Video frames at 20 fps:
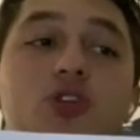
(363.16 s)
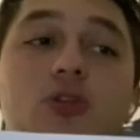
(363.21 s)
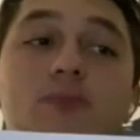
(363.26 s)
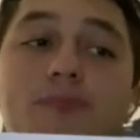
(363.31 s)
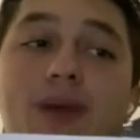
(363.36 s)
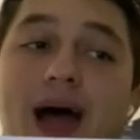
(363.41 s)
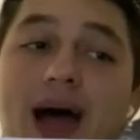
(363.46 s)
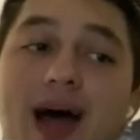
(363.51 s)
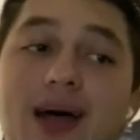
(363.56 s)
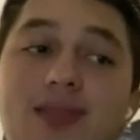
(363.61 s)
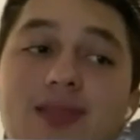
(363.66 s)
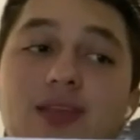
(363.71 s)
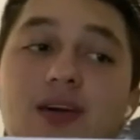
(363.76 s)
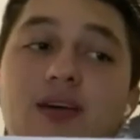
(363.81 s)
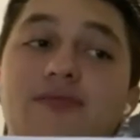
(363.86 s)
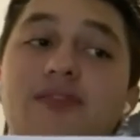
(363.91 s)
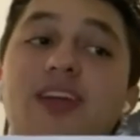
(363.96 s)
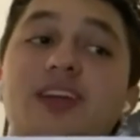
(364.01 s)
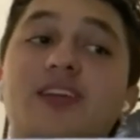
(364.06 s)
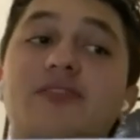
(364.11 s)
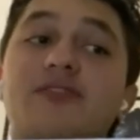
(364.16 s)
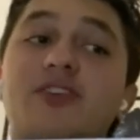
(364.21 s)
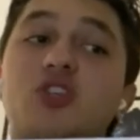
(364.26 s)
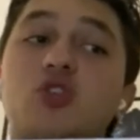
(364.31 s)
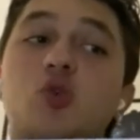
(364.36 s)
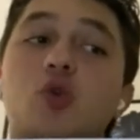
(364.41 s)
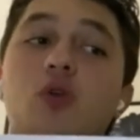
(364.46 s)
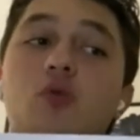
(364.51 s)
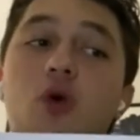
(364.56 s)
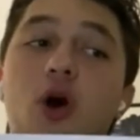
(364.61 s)
path of
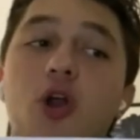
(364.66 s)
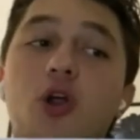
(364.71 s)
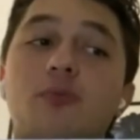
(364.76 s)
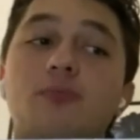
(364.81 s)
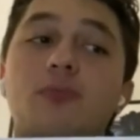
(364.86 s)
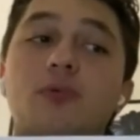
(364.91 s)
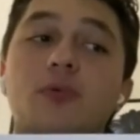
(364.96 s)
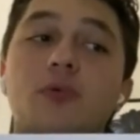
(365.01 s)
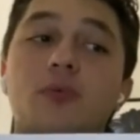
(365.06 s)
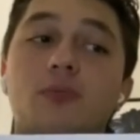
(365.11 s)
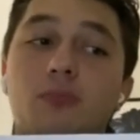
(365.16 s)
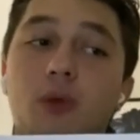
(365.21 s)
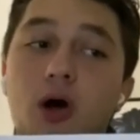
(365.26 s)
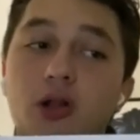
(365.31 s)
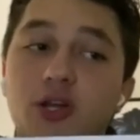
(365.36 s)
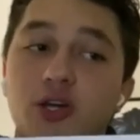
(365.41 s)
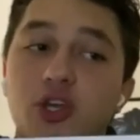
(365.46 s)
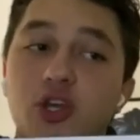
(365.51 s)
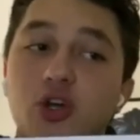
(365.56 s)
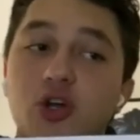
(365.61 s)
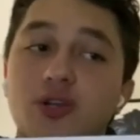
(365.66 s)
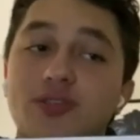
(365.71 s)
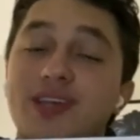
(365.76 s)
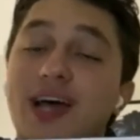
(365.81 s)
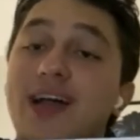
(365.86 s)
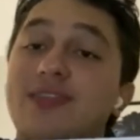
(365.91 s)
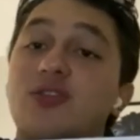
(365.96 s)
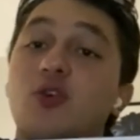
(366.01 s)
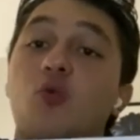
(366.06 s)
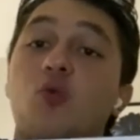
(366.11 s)
individual water molecules
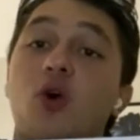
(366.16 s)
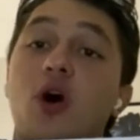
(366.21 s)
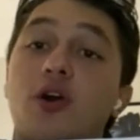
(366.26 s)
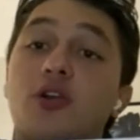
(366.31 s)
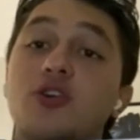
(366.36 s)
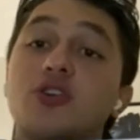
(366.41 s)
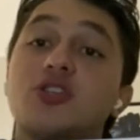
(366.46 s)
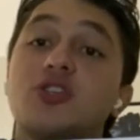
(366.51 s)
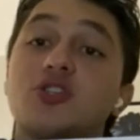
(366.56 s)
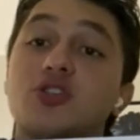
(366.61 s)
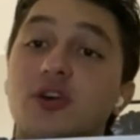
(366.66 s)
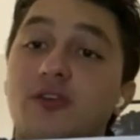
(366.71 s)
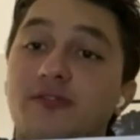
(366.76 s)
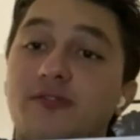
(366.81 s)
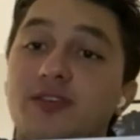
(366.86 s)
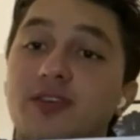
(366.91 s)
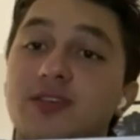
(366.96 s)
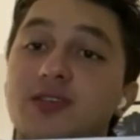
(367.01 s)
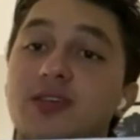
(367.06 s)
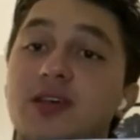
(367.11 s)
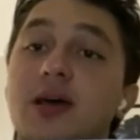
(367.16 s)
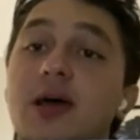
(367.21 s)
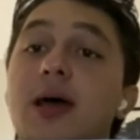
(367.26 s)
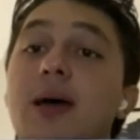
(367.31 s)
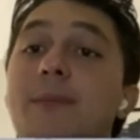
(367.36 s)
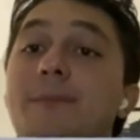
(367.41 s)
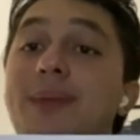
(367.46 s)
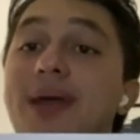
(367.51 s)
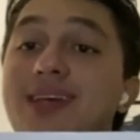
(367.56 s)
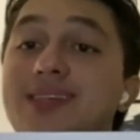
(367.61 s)
at the water's surface,
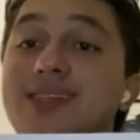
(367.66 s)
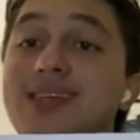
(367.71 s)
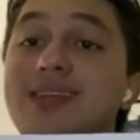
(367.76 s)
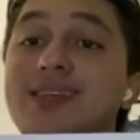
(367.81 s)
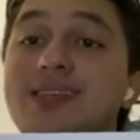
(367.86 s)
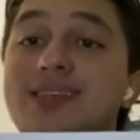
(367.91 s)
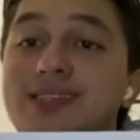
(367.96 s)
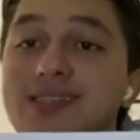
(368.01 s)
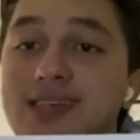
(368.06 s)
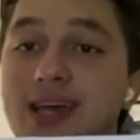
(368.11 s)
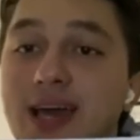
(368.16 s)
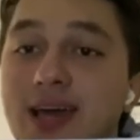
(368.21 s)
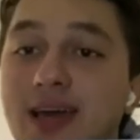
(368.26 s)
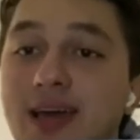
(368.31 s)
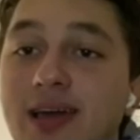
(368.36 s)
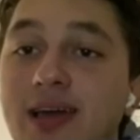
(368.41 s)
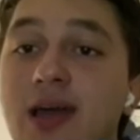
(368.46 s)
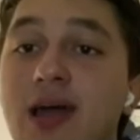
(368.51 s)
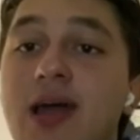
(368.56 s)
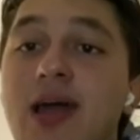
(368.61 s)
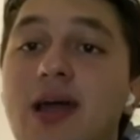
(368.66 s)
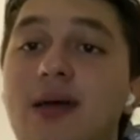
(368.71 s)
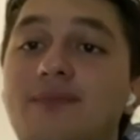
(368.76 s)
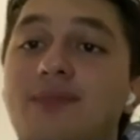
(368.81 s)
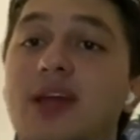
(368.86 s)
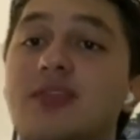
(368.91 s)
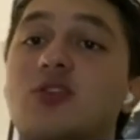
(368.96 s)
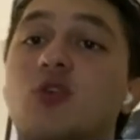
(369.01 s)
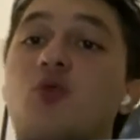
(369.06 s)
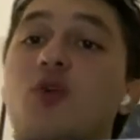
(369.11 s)
basically saying
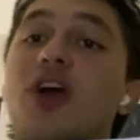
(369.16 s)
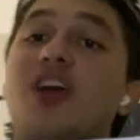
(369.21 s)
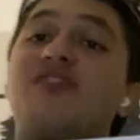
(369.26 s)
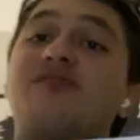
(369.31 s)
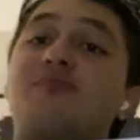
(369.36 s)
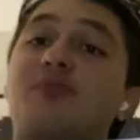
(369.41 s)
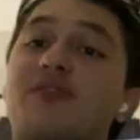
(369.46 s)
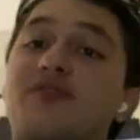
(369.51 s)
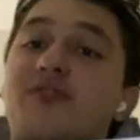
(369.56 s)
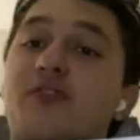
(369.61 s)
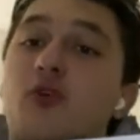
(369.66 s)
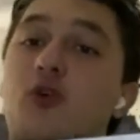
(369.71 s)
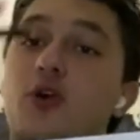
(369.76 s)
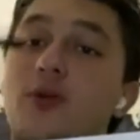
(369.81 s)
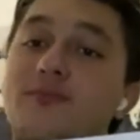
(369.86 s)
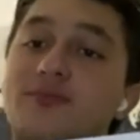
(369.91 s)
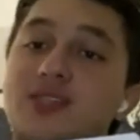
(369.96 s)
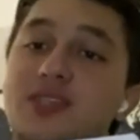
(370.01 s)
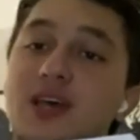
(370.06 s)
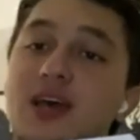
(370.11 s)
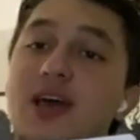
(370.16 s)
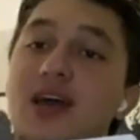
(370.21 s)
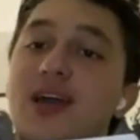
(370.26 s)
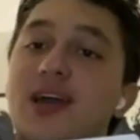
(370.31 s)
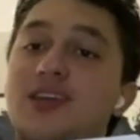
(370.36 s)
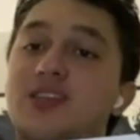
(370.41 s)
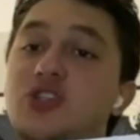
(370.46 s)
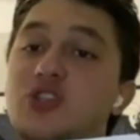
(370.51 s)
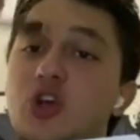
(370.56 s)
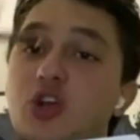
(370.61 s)
that the wave performs
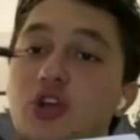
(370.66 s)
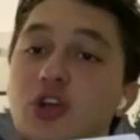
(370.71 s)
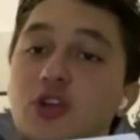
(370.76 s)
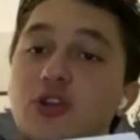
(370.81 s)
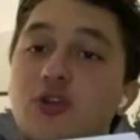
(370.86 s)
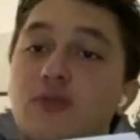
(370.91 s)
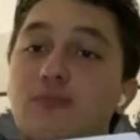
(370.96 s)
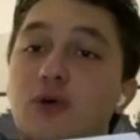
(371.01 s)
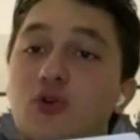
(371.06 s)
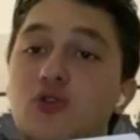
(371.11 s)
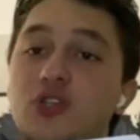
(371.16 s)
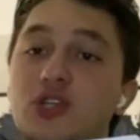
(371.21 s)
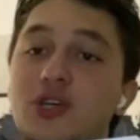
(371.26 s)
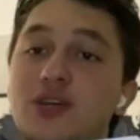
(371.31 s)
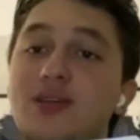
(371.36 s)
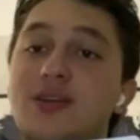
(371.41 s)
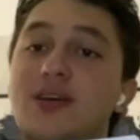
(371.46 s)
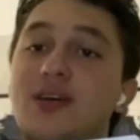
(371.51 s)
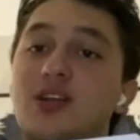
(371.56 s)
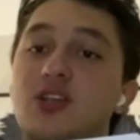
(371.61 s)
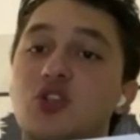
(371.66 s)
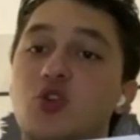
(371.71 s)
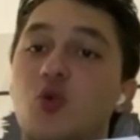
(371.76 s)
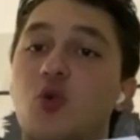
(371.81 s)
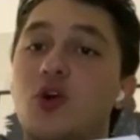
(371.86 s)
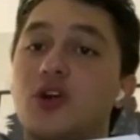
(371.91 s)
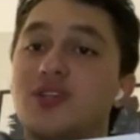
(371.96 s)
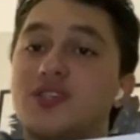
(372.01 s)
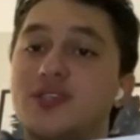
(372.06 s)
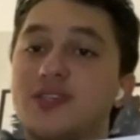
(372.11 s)
a circular motion
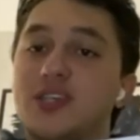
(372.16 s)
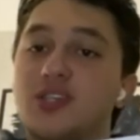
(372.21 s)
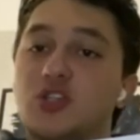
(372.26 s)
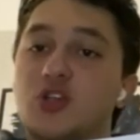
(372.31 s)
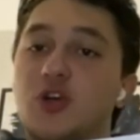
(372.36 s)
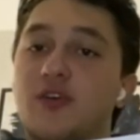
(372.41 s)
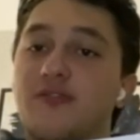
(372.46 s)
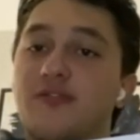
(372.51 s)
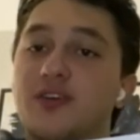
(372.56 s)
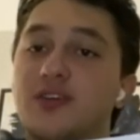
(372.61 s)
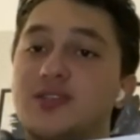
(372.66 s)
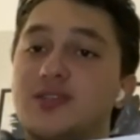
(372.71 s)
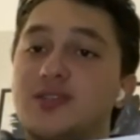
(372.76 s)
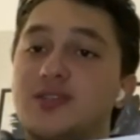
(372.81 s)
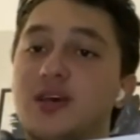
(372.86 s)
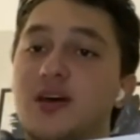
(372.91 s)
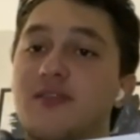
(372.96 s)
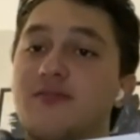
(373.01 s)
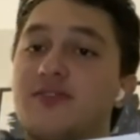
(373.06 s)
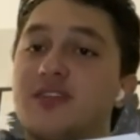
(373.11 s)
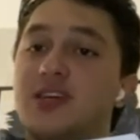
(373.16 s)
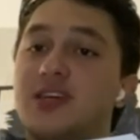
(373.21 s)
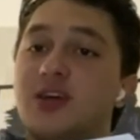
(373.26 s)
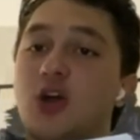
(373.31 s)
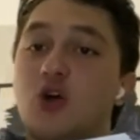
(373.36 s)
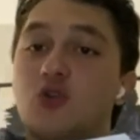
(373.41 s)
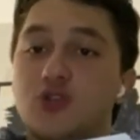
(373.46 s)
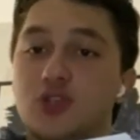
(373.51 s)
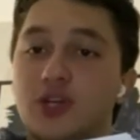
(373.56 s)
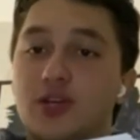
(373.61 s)
towards the surface of the
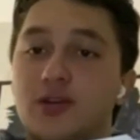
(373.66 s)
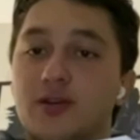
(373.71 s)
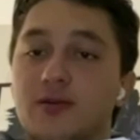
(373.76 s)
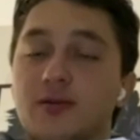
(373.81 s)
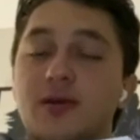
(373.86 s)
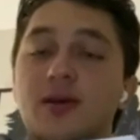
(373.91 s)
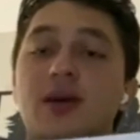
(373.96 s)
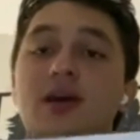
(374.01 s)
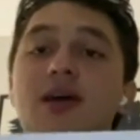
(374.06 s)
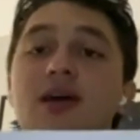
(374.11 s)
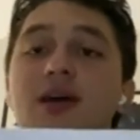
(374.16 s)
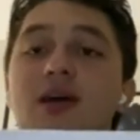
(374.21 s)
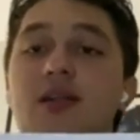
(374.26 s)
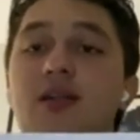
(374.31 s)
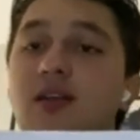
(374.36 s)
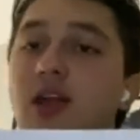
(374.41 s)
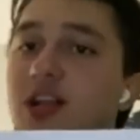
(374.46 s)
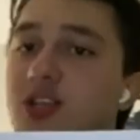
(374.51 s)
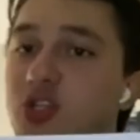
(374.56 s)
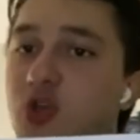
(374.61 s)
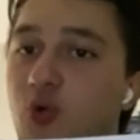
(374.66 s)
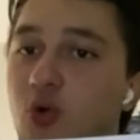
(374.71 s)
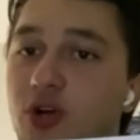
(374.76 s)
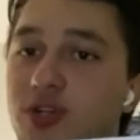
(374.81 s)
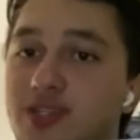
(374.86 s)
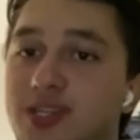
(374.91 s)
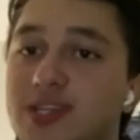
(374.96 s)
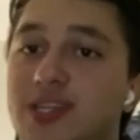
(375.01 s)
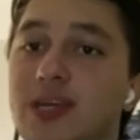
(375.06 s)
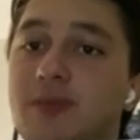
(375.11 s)
ocean, not
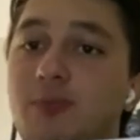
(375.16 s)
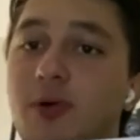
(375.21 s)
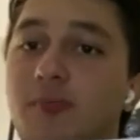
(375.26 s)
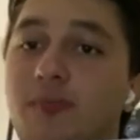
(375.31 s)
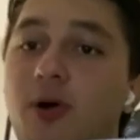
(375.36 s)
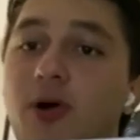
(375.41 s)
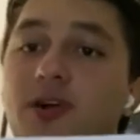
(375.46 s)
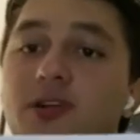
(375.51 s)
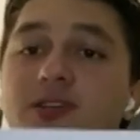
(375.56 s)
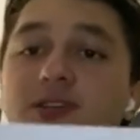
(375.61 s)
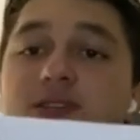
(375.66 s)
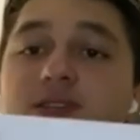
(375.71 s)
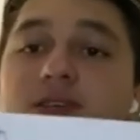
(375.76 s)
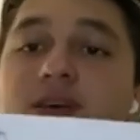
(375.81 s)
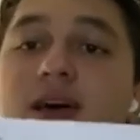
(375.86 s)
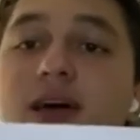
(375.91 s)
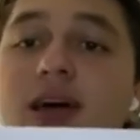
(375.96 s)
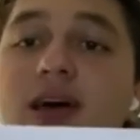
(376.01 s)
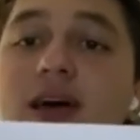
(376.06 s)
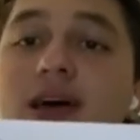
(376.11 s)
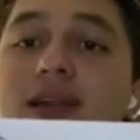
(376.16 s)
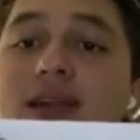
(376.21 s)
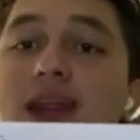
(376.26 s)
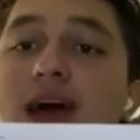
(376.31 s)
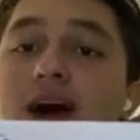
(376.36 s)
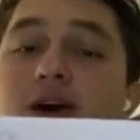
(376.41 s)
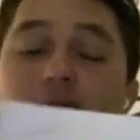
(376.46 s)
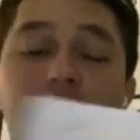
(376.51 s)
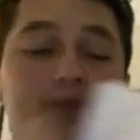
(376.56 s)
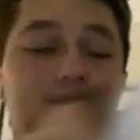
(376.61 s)
towards the deeper parts. Now,